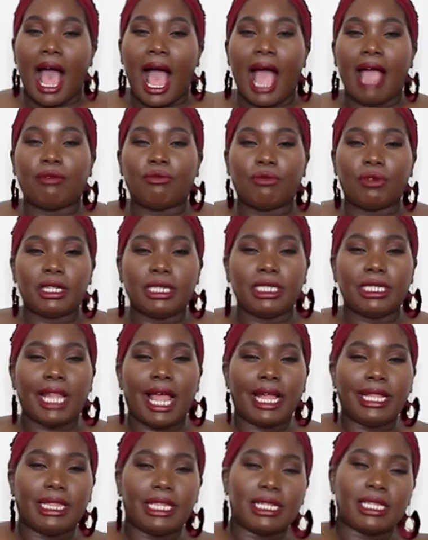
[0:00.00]
I really
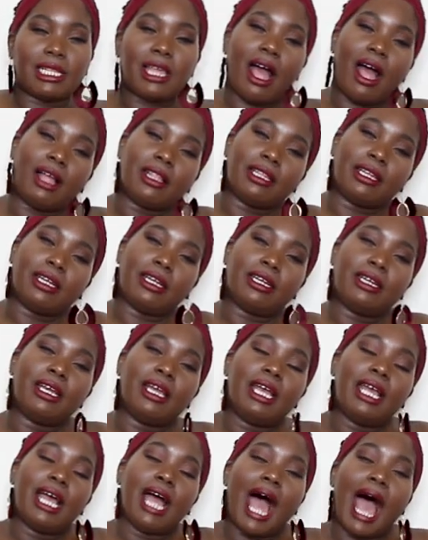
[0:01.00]
like this color.
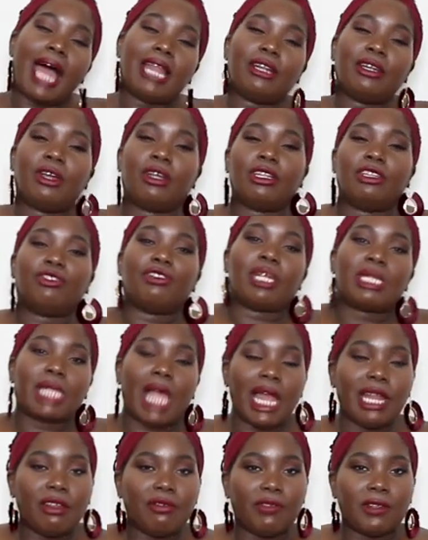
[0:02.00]
I don't know, it just
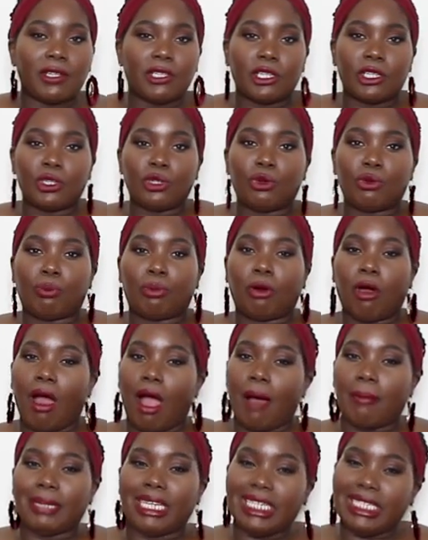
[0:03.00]
kind of feels a little
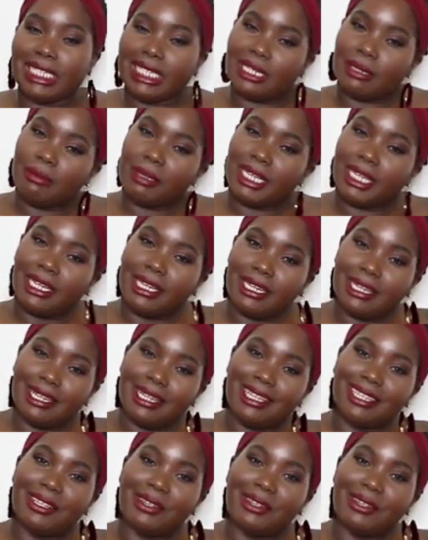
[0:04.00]
promy to me, a